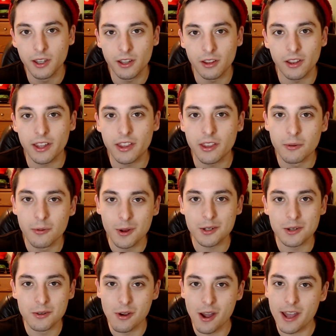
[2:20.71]
Like the
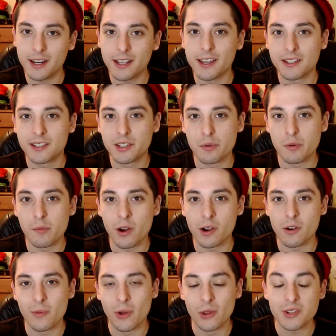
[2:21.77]
original NES Super
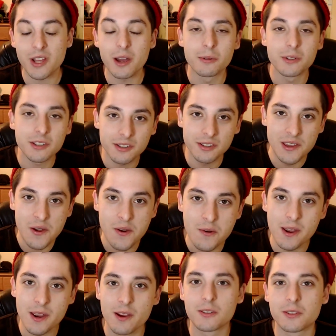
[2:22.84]
Mario Brothers. I was
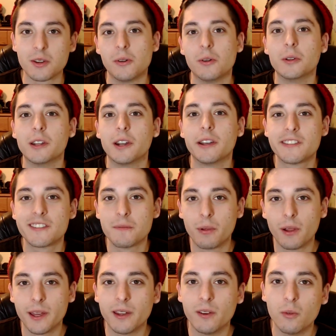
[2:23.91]
2 years old and I used to
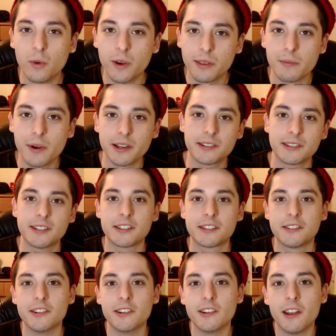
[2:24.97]
play it with my
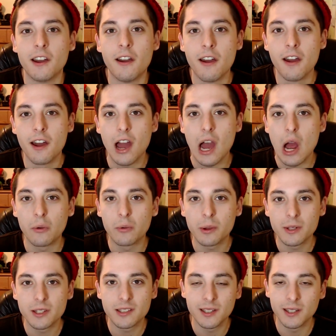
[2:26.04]
sister. And we
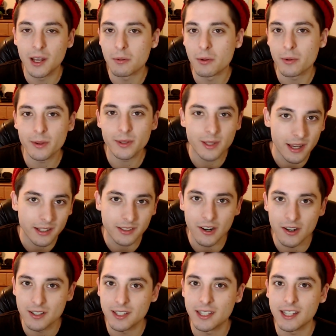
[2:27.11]
would sit up and we would take
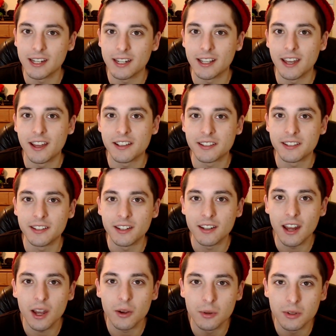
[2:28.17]
turns at the NES, and
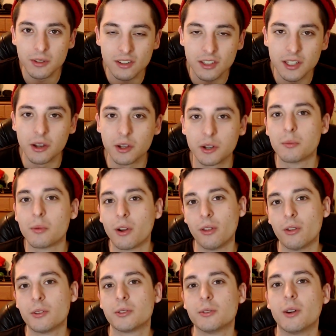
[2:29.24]
I was the younger
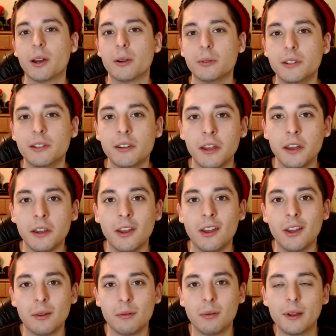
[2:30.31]
brother, so I would
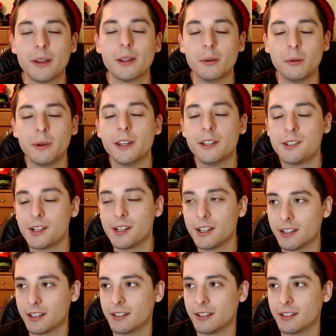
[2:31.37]
play Luigi.